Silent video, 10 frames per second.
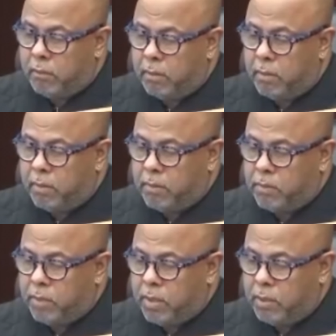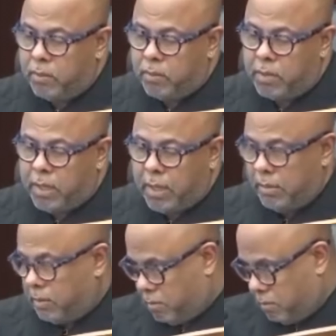agreement between you and the
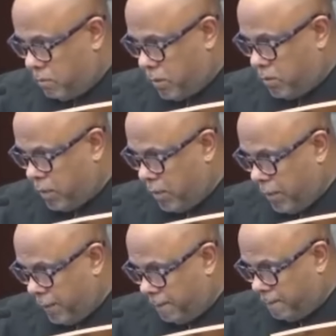state. You understand that?